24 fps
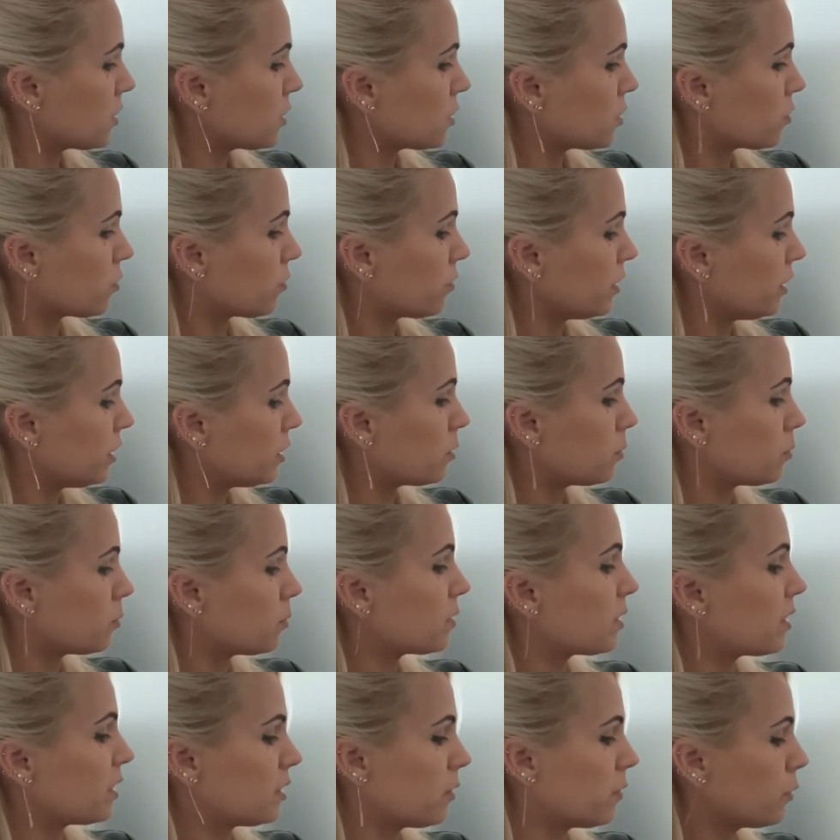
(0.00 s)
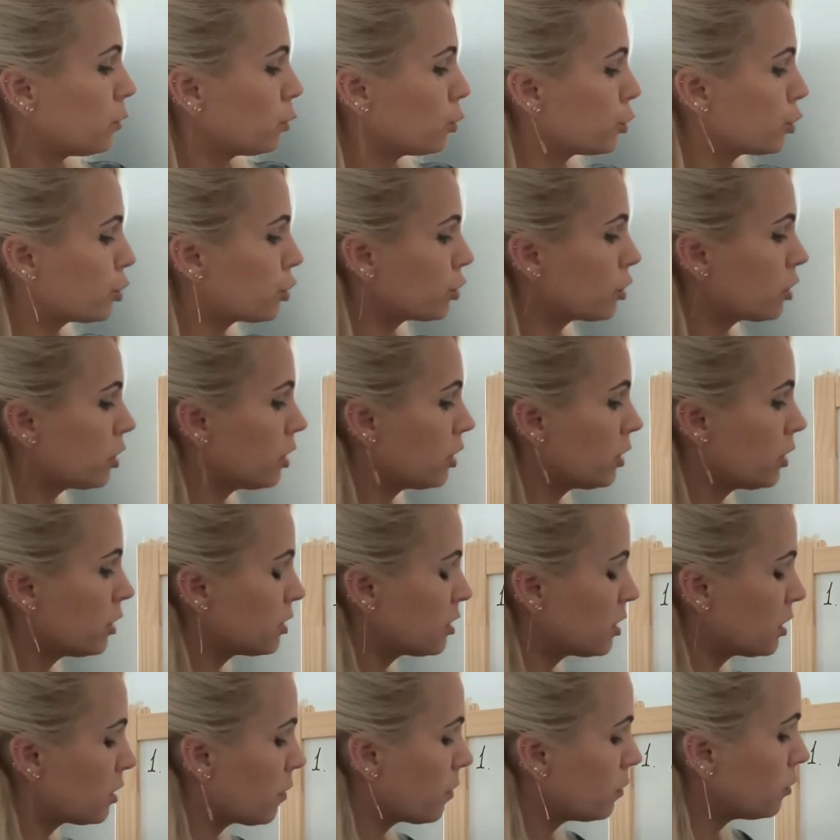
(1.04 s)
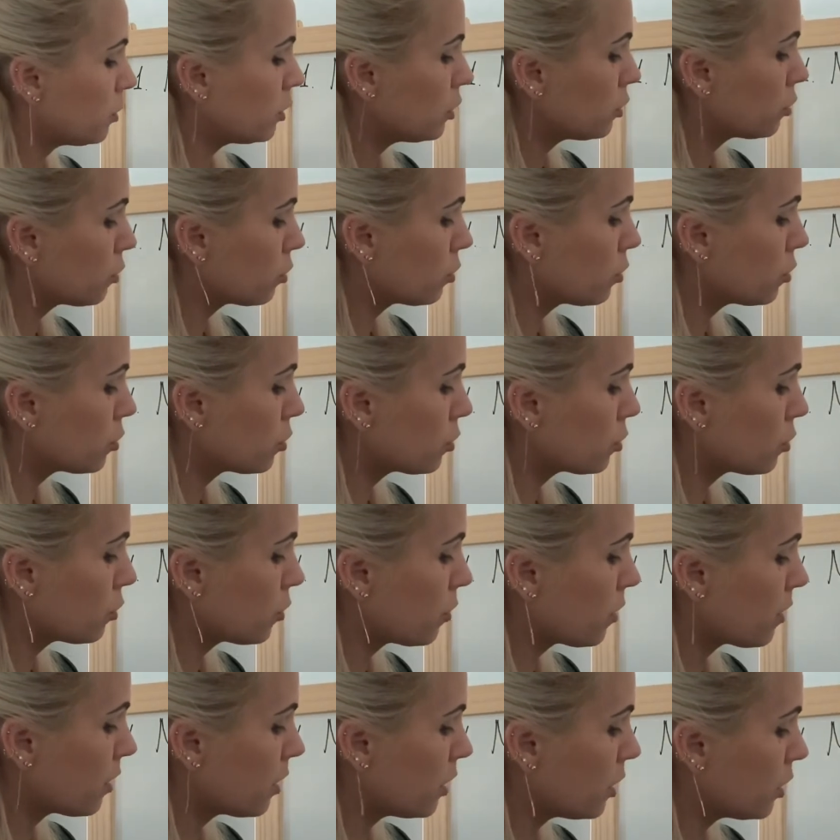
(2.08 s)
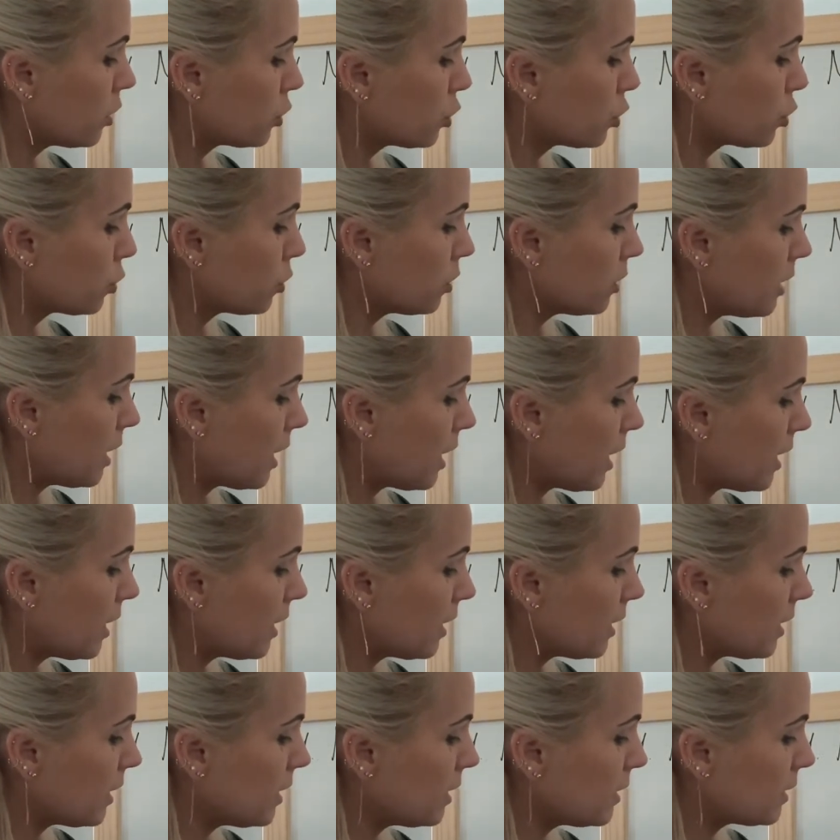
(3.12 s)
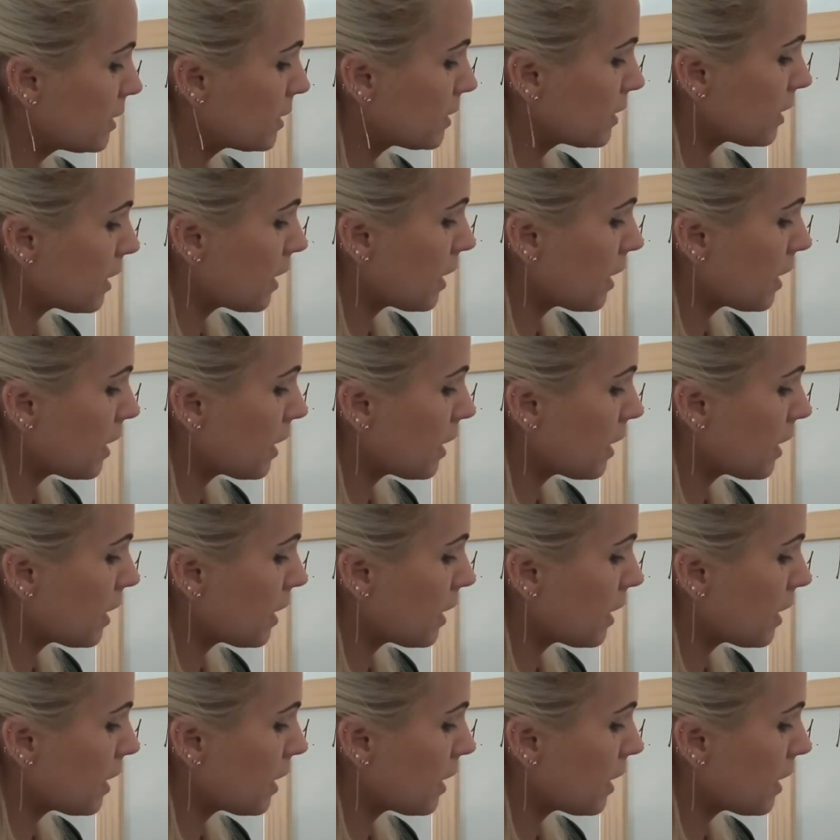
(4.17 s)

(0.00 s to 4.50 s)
rhythm that I will introduce you today is